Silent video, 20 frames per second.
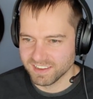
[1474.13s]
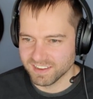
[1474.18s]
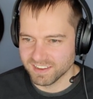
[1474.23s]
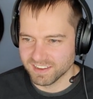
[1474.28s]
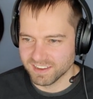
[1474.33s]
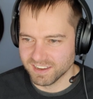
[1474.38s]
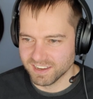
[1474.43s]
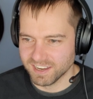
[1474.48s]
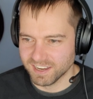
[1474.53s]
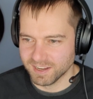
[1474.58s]

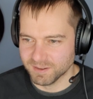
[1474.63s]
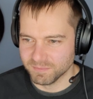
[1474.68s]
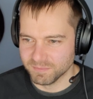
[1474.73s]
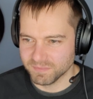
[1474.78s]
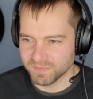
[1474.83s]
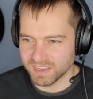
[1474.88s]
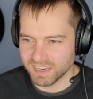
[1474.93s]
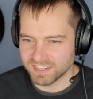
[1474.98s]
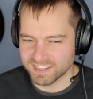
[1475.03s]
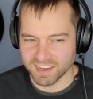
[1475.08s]
um,
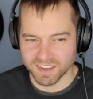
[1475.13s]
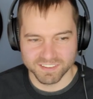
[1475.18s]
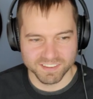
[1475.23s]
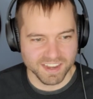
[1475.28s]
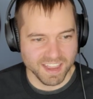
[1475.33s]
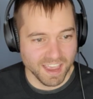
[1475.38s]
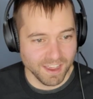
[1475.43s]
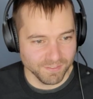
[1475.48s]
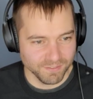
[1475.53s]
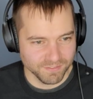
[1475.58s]
it doesn't
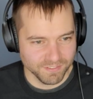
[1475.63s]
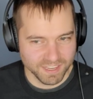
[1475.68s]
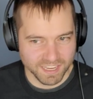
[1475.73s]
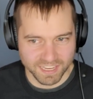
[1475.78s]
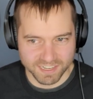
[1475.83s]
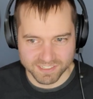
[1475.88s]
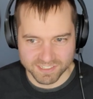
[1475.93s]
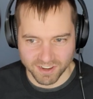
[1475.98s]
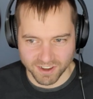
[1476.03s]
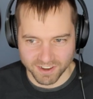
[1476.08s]
have
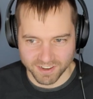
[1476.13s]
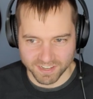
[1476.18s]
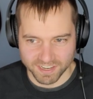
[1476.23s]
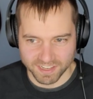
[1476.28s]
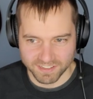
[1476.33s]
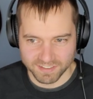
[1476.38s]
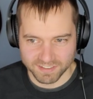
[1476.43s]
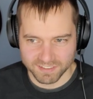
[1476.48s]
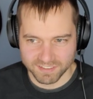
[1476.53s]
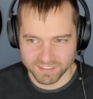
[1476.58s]
hit
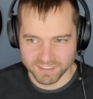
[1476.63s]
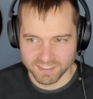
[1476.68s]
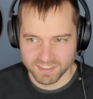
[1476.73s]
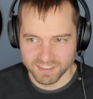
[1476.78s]
targets,